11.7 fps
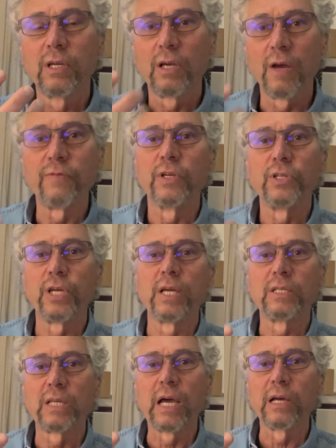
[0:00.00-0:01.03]
of the
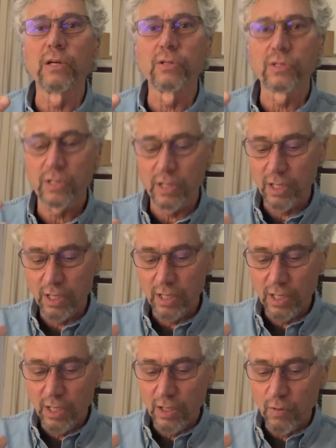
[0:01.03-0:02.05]
Gentiles
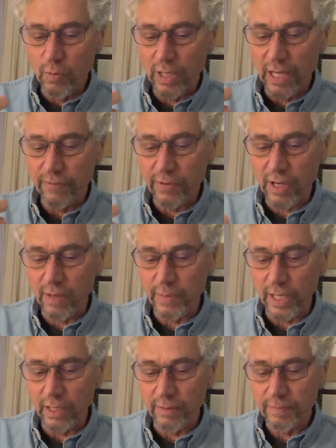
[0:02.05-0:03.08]
will have come
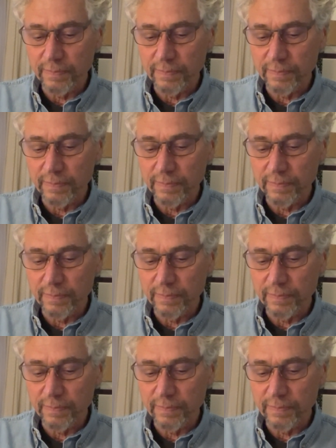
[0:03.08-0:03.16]
in.